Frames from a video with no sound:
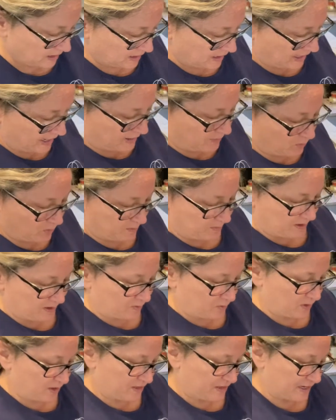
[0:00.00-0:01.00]
And but
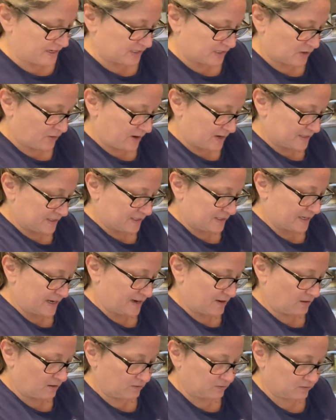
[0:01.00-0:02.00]
when things are on
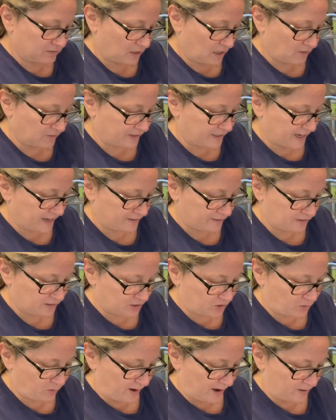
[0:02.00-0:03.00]
sale, I'll get the
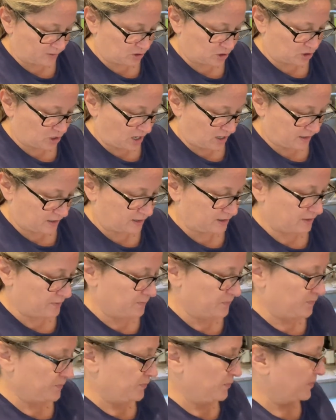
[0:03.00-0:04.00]
ground chuck
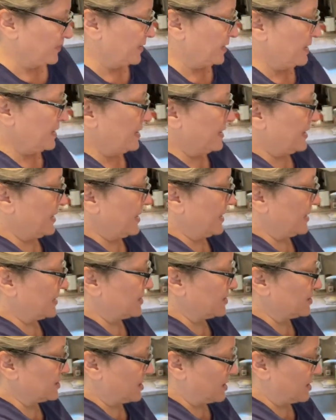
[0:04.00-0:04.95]
and